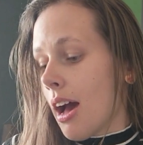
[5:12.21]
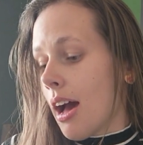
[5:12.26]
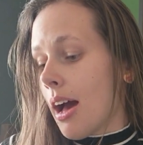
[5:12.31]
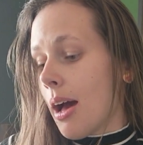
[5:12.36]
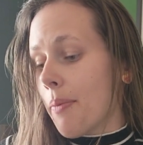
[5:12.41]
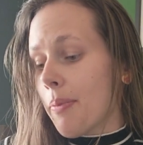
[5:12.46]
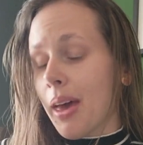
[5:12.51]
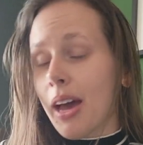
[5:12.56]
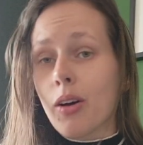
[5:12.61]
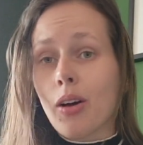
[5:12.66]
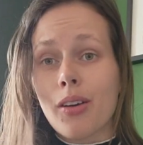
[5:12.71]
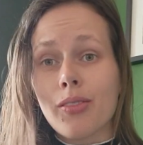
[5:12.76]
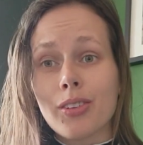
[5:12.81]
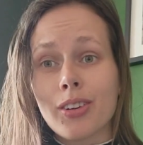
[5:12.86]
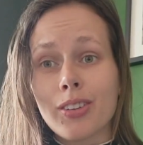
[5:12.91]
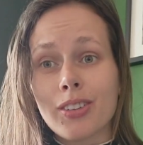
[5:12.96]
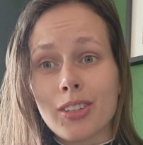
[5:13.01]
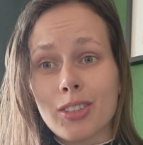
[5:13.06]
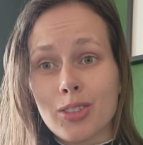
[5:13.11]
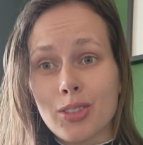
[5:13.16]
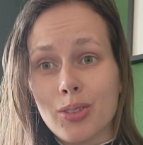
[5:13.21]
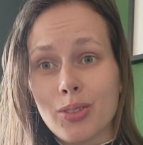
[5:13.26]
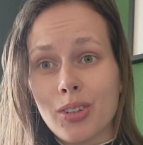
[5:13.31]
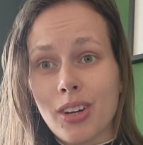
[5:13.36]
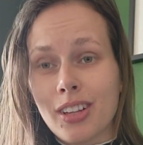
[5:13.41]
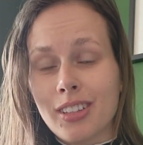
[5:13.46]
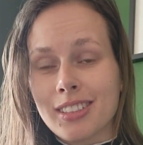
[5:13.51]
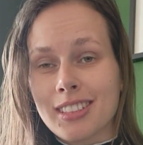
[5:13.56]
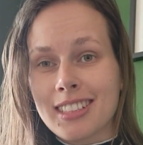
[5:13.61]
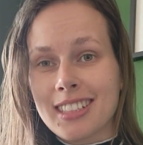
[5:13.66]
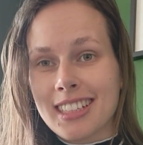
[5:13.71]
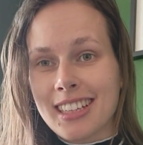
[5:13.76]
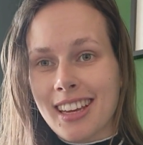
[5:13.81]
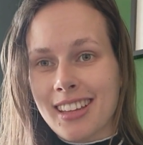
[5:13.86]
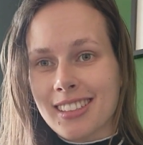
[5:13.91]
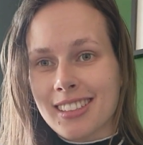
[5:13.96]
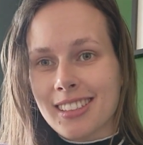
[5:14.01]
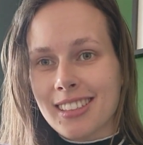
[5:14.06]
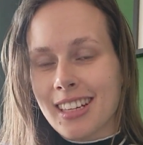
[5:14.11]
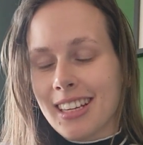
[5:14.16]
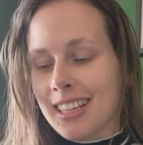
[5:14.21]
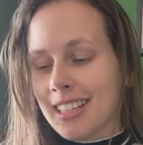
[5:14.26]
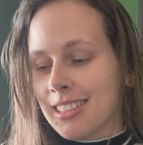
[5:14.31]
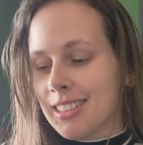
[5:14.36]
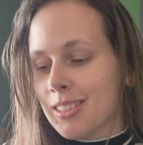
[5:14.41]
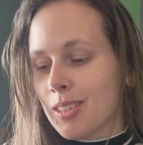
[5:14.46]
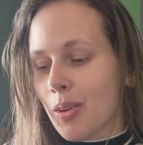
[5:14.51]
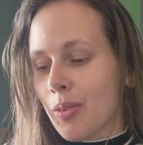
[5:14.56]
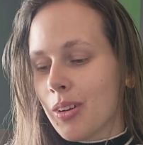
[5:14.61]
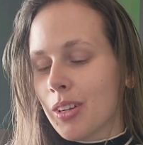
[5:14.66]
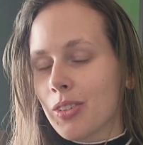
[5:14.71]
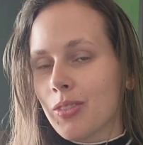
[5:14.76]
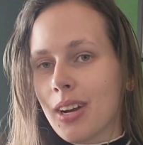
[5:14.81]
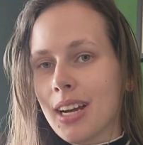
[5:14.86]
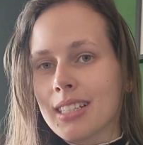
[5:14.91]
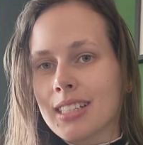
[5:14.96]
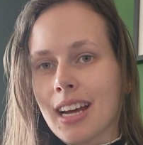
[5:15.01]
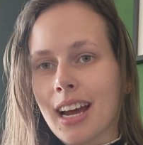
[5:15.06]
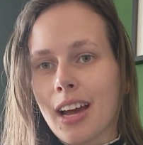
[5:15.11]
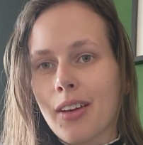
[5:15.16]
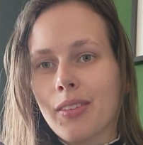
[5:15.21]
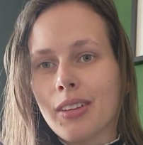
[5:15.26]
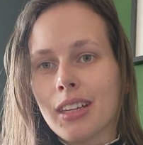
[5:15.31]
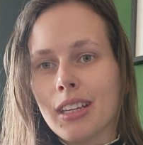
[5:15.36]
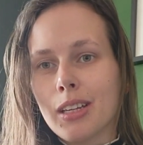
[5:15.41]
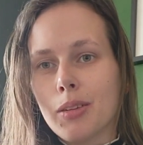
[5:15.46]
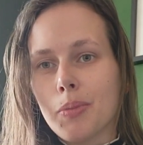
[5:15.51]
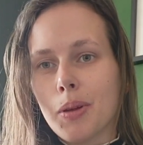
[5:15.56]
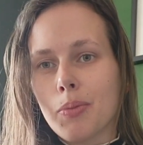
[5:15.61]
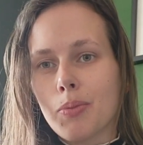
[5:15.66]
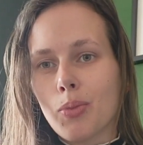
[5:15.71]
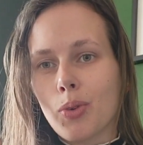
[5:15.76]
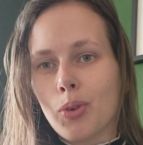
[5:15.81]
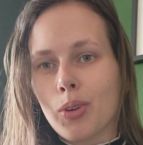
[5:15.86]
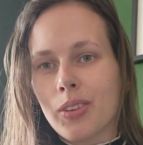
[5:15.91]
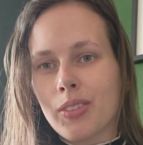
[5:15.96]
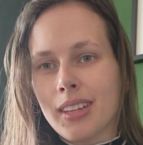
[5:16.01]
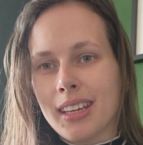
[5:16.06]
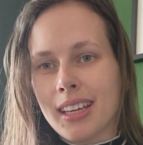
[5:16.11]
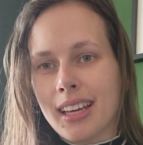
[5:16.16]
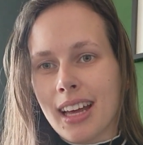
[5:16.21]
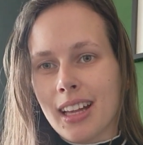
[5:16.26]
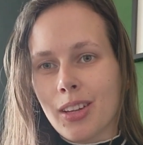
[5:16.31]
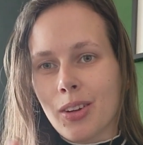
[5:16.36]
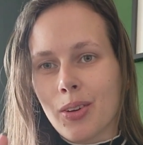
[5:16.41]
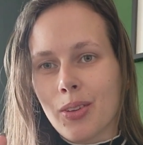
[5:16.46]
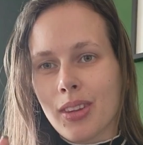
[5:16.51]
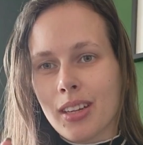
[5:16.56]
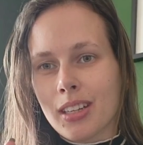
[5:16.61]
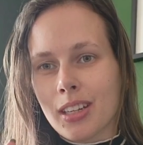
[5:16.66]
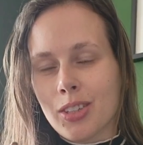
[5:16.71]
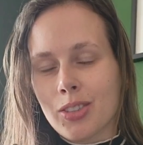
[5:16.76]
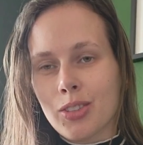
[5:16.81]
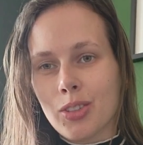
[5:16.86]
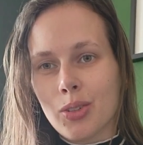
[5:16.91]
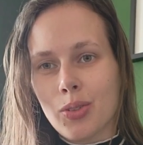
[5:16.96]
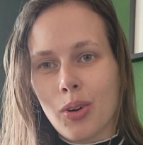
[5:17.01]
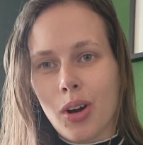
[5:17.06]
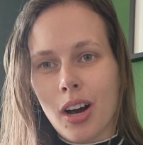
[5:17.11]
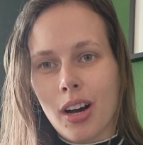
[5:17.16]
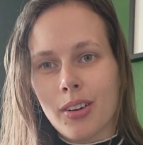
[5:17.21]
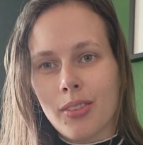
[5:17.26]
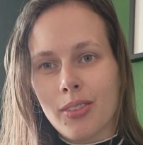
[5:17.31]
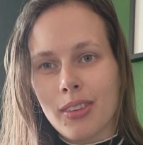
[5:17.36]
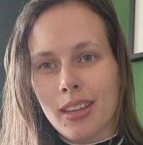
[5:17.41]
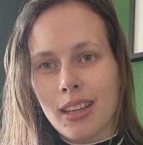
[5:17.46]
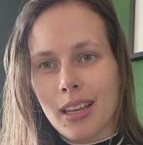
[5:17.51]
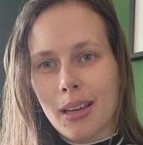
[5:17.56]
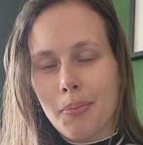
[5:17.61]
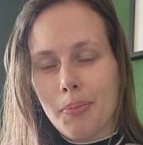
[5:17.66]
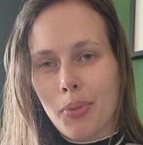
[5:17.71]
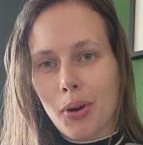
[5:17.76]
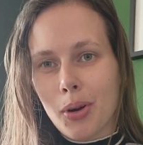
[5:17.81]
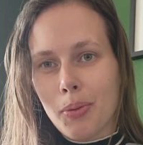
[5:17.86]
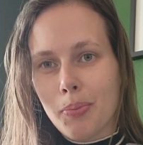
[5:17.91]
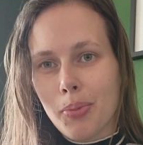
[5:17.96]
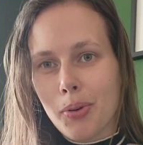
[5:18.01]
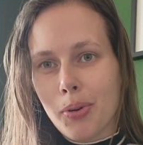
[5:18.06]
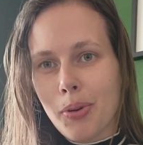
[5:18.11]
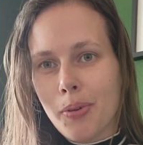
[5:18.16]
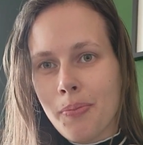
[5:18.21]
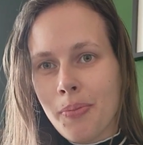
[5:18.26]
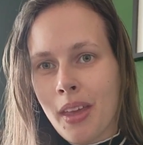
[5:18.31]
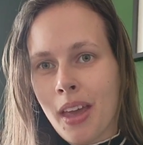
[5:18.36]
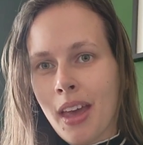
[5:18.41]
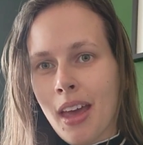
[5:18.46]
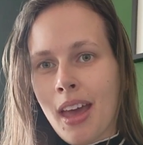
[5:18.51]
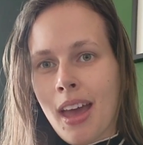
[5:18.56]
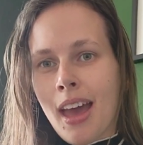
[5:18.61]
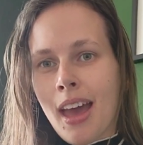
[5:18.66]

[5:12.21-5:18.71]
However, the two colors together is going great. I have a little bit more of the yellow than I do of the purple,